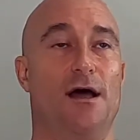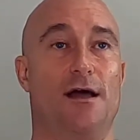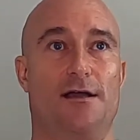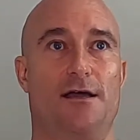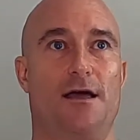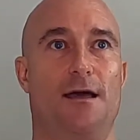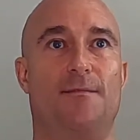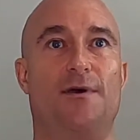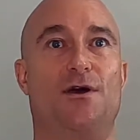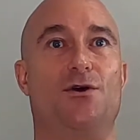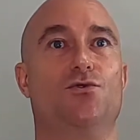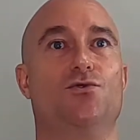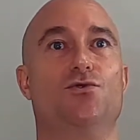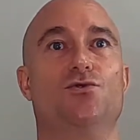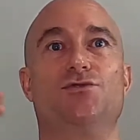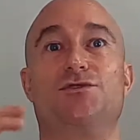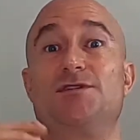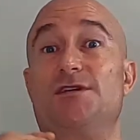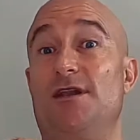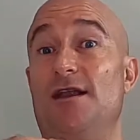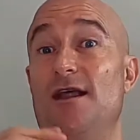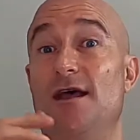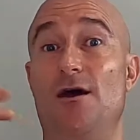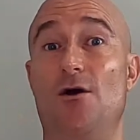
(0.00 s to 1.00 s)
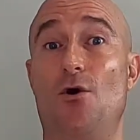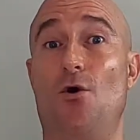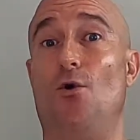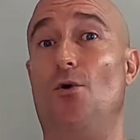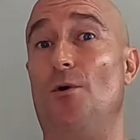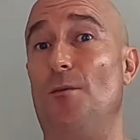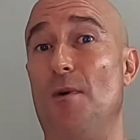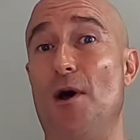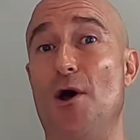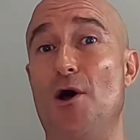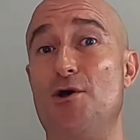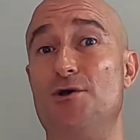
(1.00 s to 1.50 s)
chemicals and
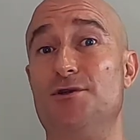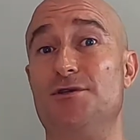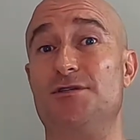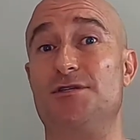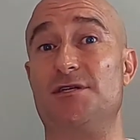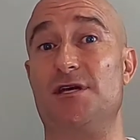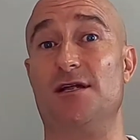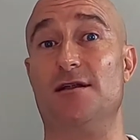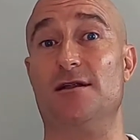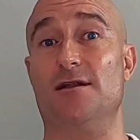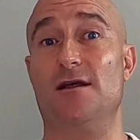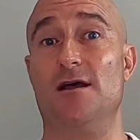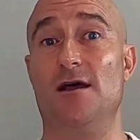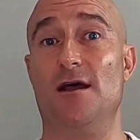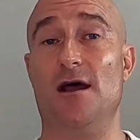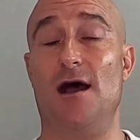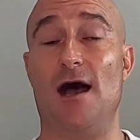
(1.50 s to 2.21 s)
hormones and